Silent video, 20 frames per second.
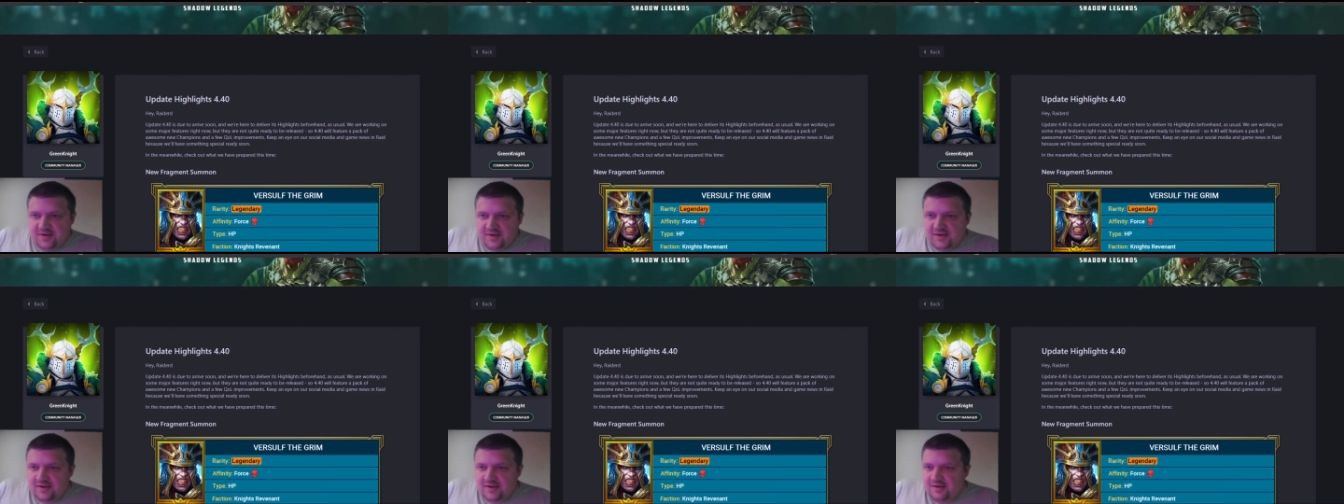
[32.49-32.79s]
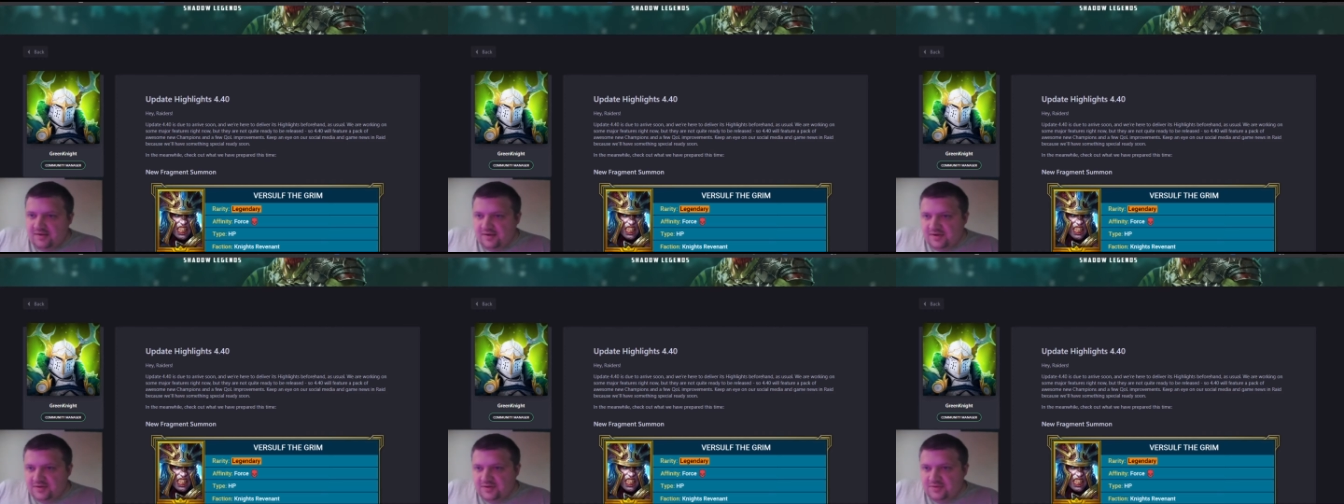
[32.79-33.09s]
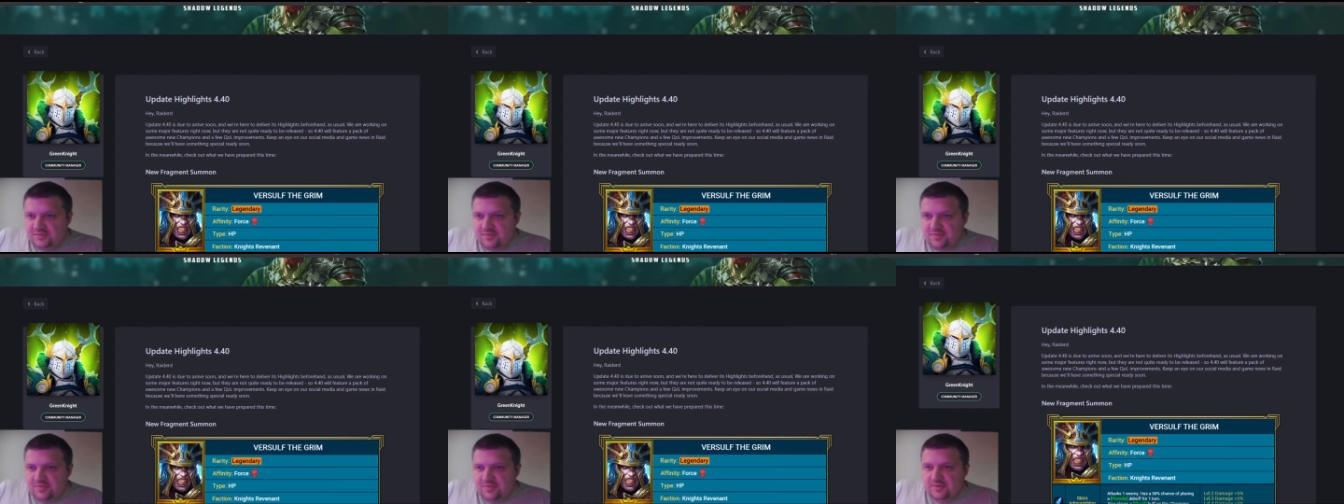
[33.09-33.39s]
initial
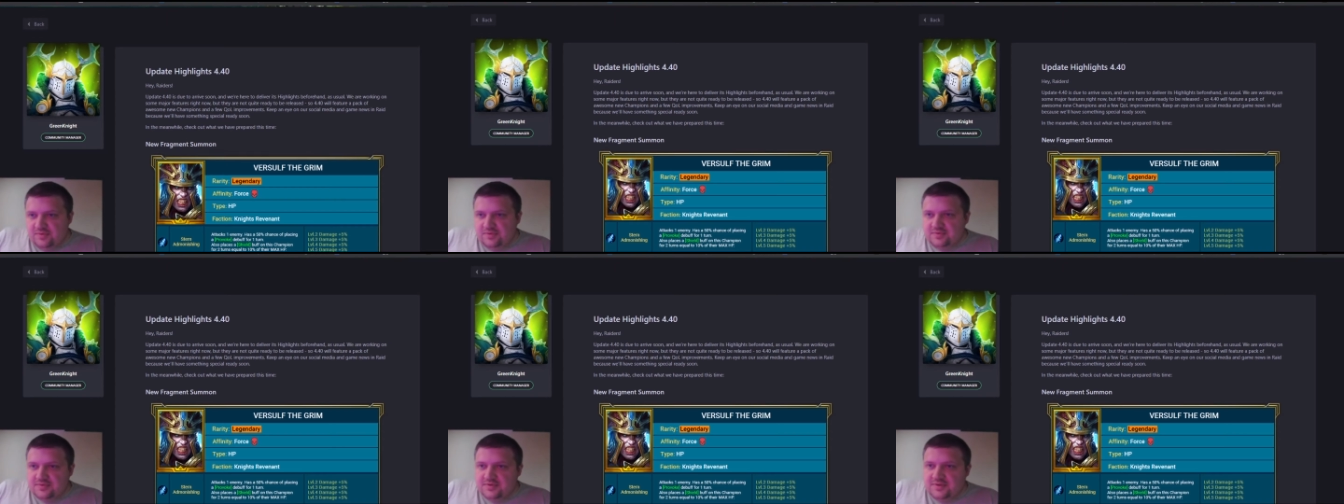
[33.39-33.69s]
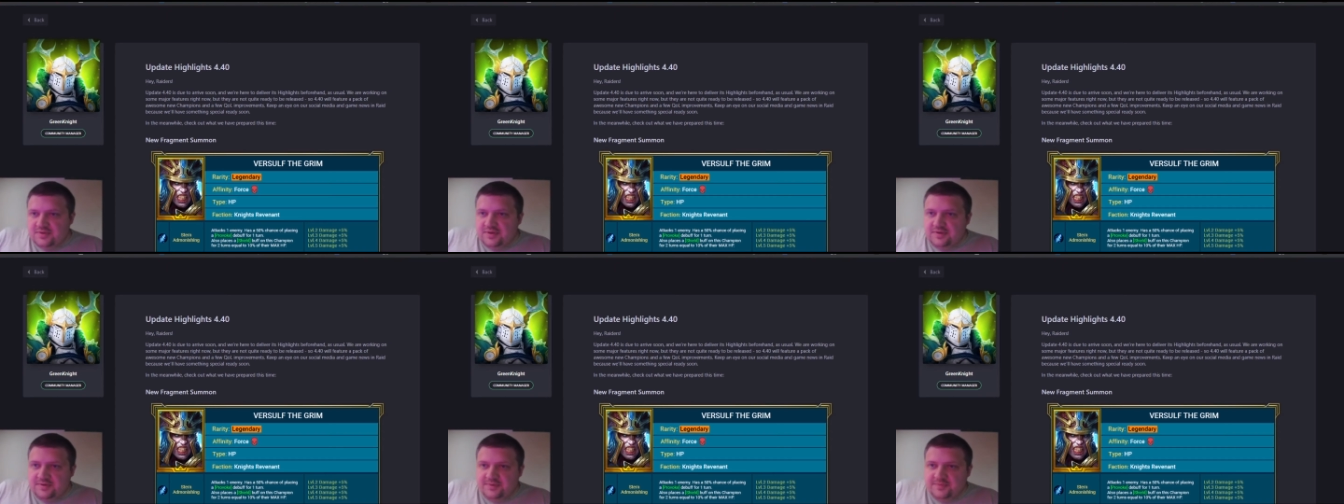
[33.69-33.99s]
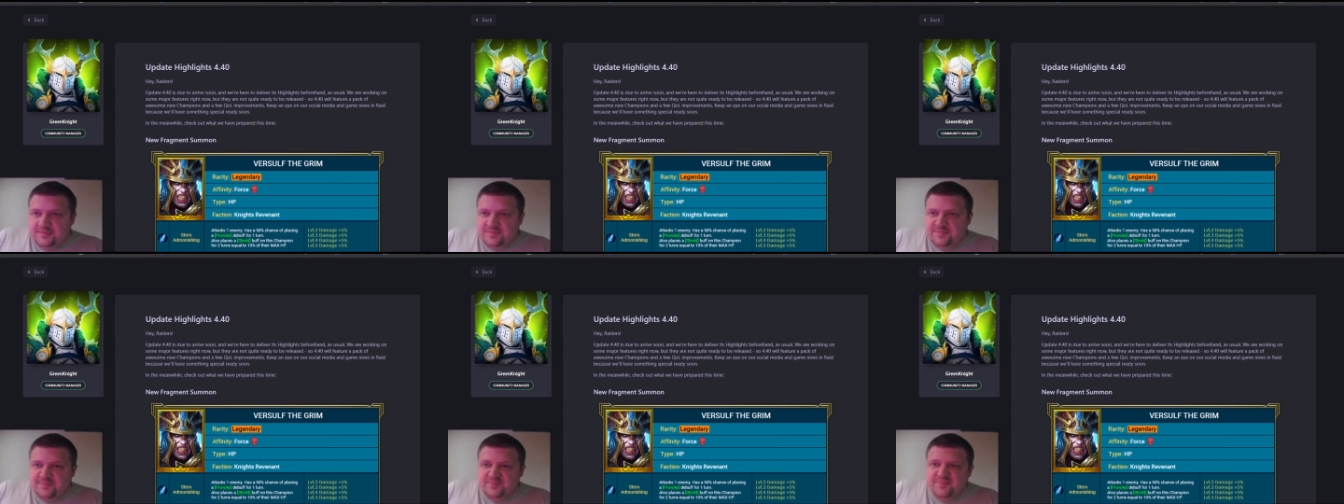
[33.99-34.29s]
thoughts.
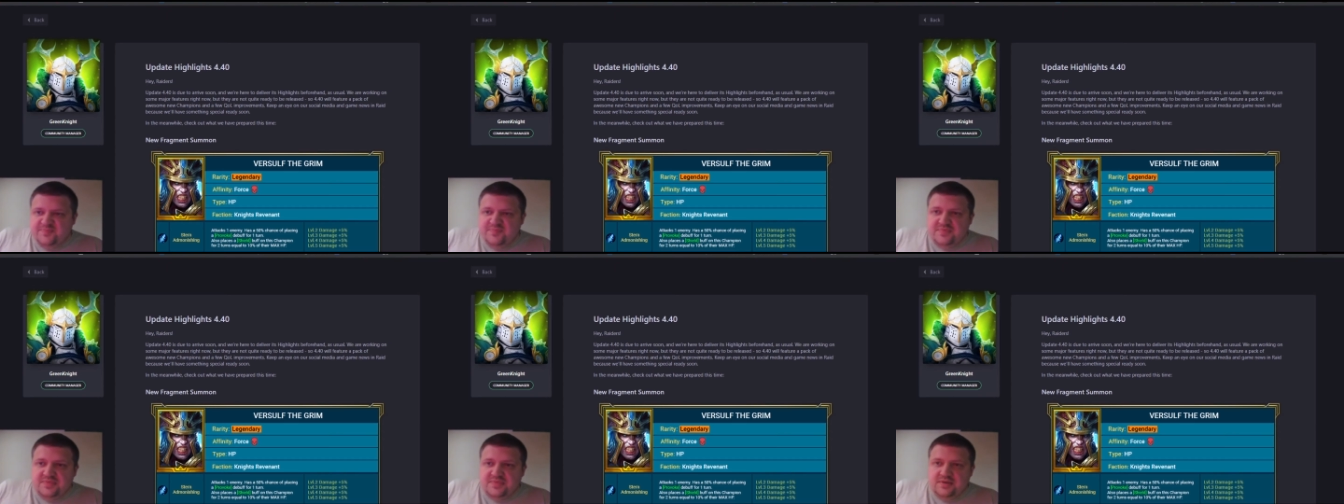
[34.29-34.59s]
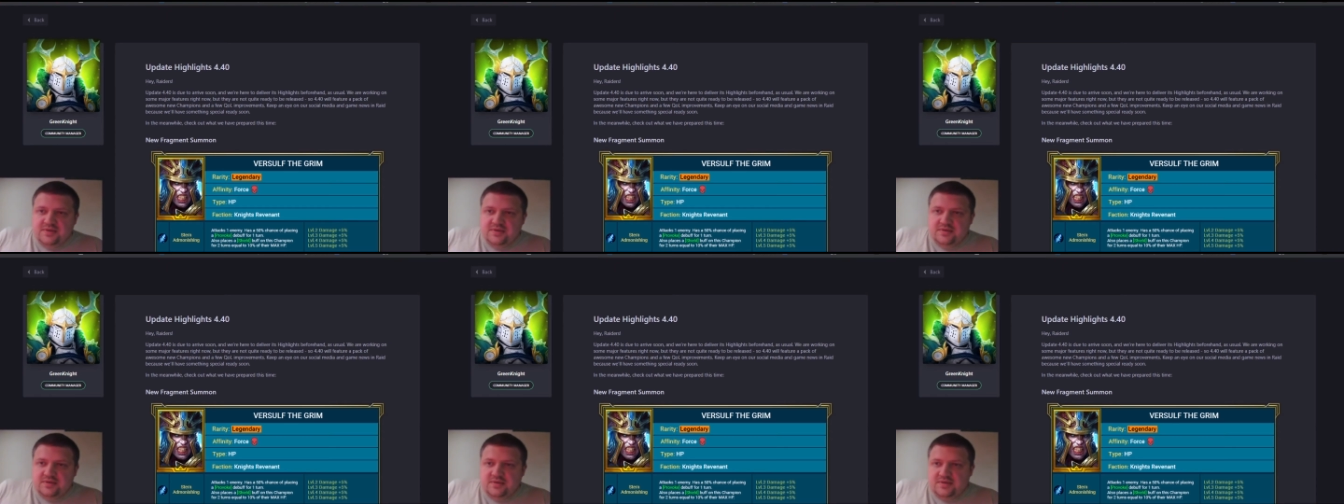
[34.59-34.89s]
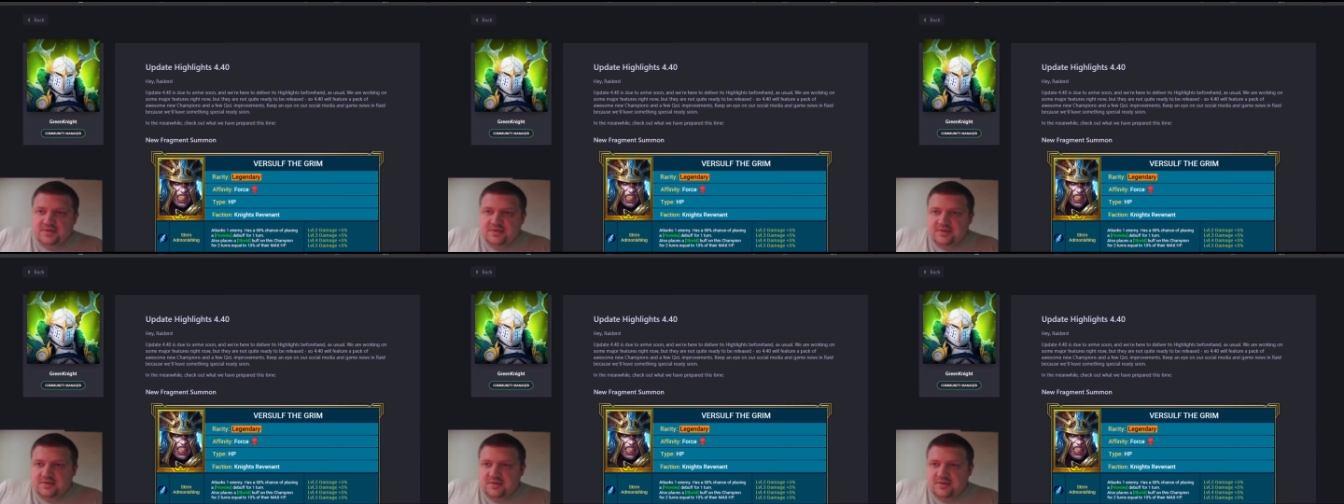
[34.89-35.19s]
So
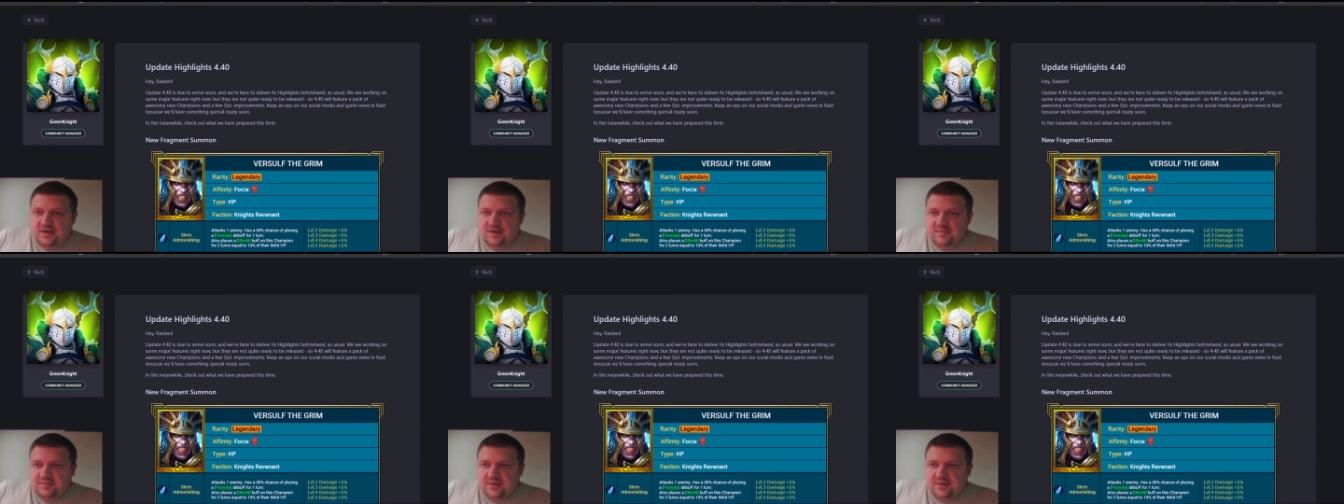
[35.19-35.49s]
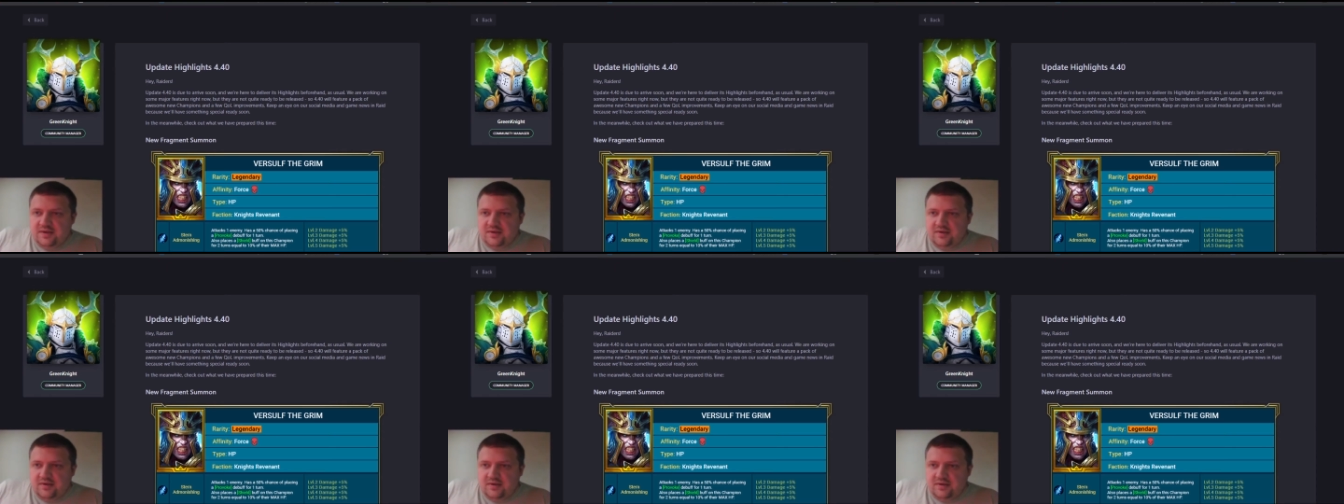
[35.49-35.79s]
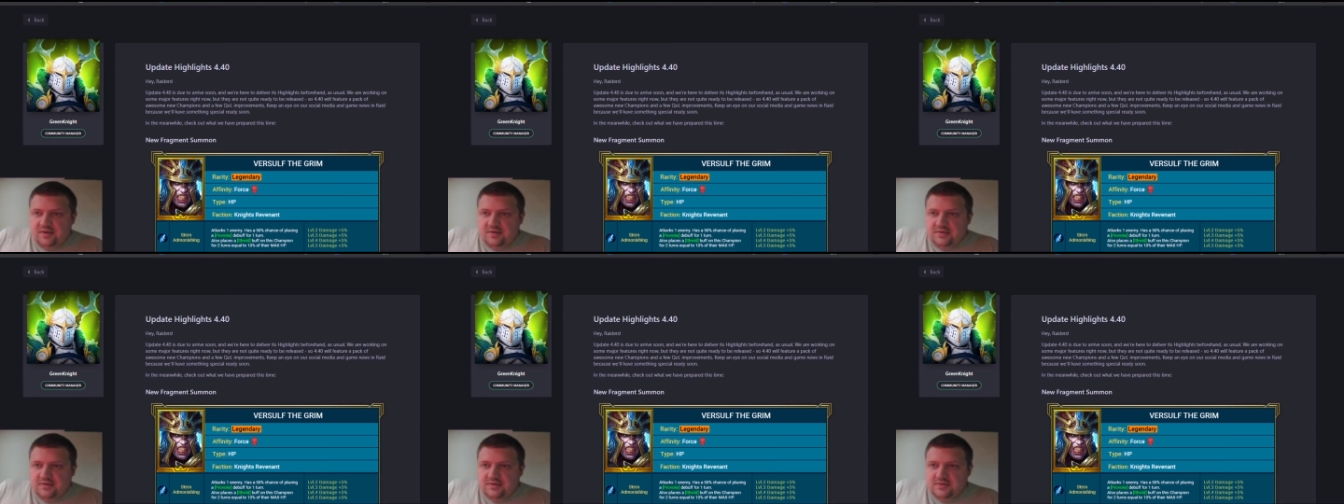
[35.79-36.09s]
these update
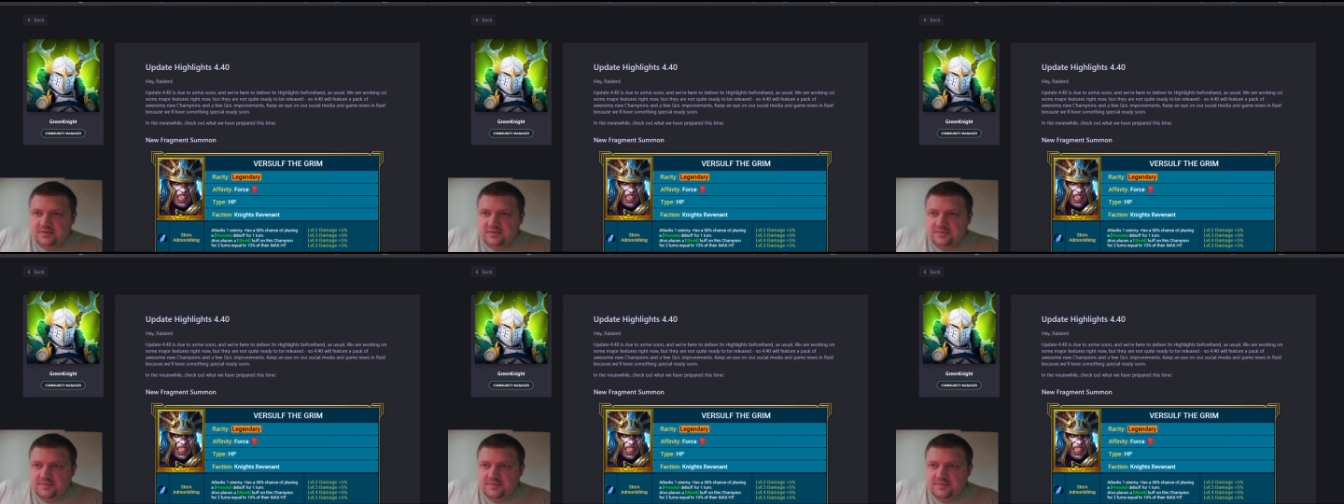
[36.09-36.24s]
highlights.